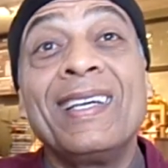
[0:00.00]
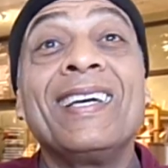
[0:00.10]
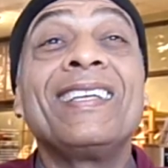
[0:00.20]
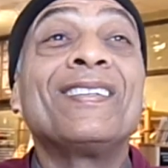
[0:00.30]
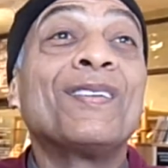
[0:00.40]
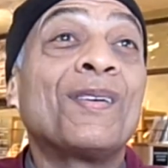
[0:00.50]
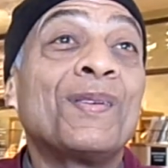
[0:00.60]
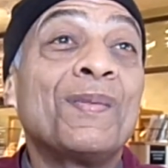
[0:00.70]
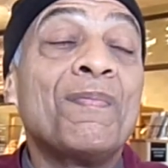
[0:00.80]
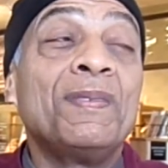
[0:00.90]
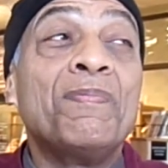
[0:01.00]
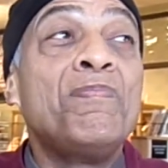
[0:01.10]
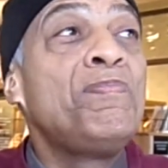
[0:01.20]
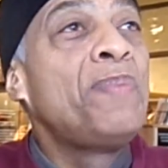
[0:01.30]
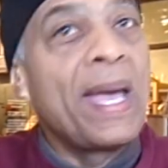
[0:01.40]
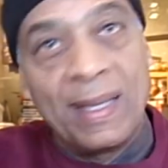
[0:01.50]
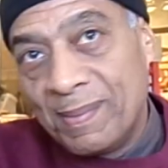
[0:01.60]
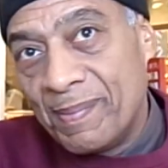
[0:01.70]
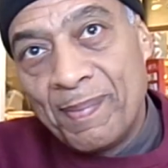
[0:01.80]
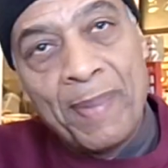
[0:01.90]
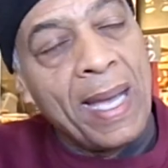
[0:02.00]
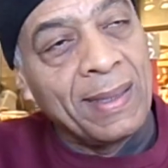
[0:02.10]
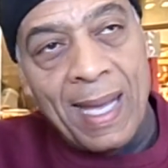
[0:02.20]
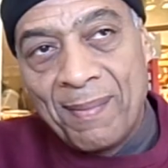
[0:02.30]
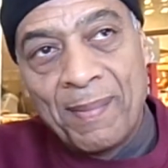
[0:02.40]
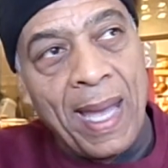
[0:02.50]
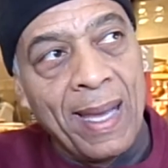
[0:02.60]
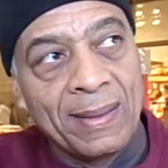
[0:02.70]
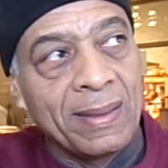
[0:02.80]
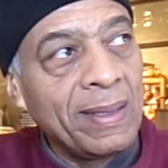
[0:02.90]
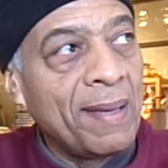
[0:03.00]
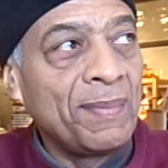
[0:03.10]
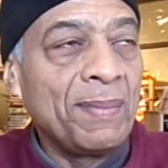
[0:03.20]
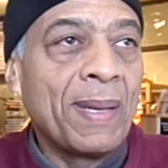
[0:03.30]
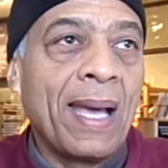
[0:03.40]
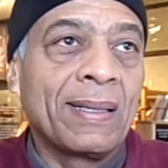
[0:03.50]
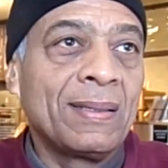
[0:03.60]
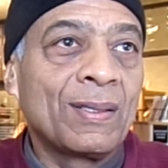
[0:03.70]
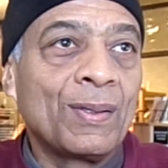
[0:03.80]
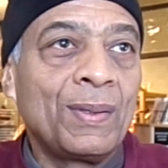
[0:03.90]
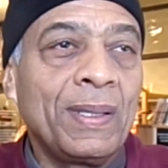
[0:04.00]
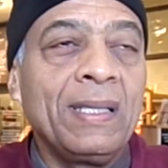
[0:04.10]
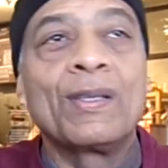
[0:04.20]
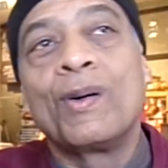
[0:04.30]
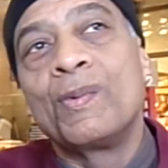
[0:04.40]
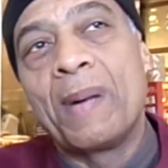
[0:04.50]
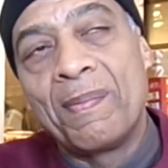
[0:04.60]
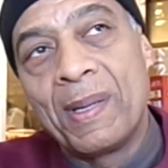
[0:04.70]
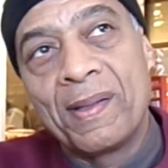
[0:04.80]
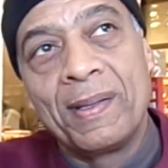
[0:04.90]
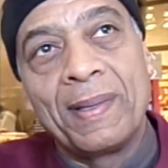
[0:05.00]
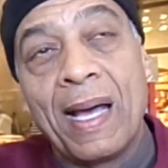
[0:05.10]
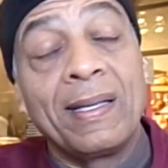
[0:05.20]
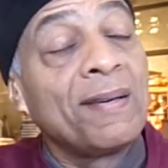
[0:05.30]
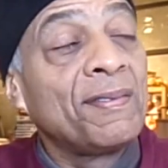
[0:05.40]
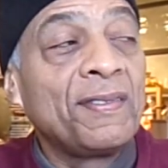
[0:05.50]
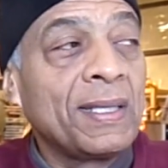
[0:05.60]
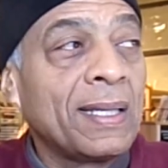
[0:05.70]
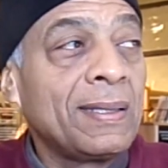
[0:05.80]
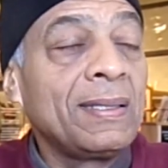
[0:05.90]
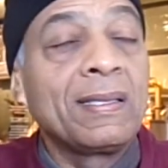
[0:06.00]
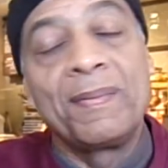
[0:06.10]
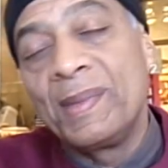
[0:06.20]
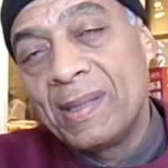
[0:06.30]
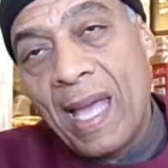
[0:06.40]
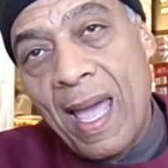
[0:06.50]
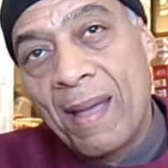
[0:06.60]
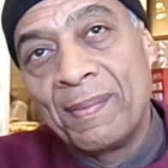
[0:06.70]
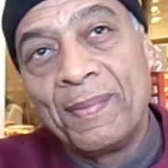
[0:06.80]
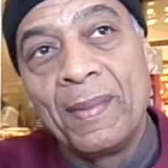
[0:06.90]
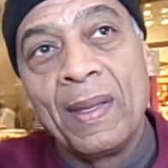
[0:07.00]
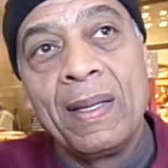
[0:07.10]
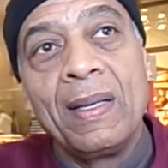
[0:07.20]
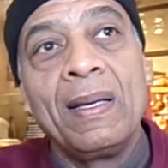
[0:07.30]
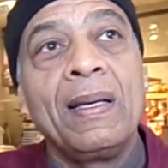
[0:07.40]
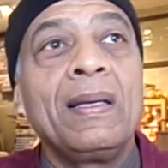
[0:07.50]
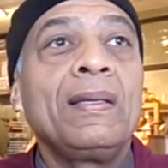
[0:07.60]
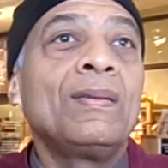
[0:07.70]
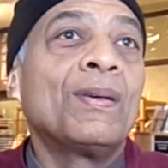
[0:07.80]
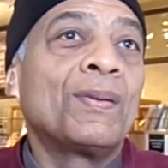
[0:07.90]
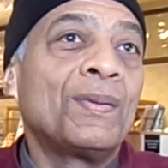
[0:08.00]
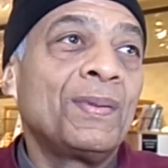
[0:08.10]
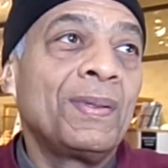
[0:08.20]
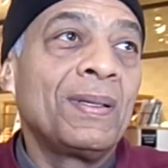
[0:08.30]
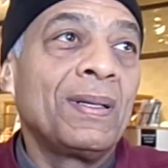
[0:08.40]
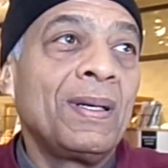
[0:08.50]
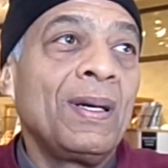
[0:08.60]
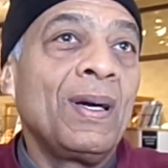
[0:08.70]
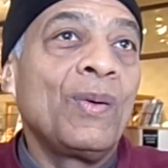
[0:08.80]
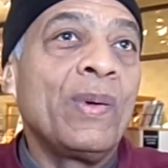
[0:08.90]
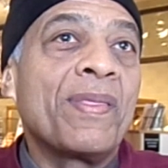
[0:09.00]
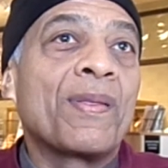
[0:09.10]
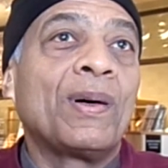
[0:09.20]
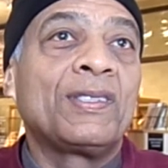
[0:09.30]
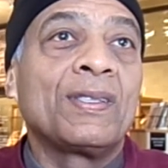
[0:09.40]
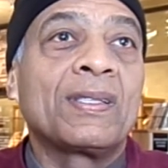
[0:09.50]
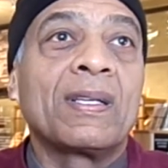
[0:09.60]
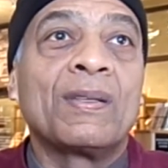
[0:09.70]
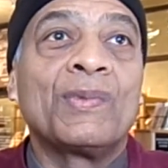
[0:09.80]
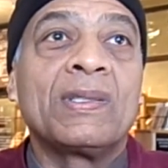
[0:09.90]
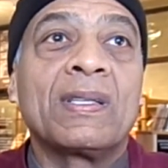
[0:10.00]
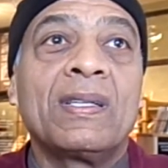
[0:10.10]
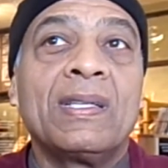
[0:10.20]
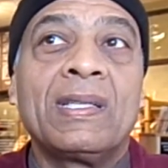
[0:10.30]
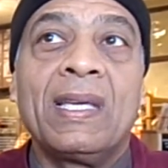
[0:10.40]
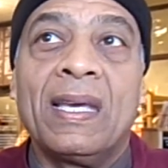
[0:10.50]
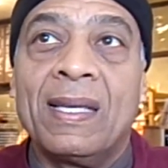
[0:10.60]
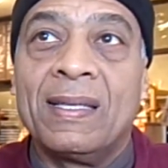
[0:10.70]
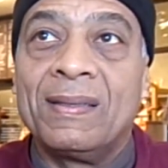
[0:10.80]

You know, begged that man to let me back into school. He told my mother, I never forget this, he said, Miss Hamm, you know, we thought your son was a good kid,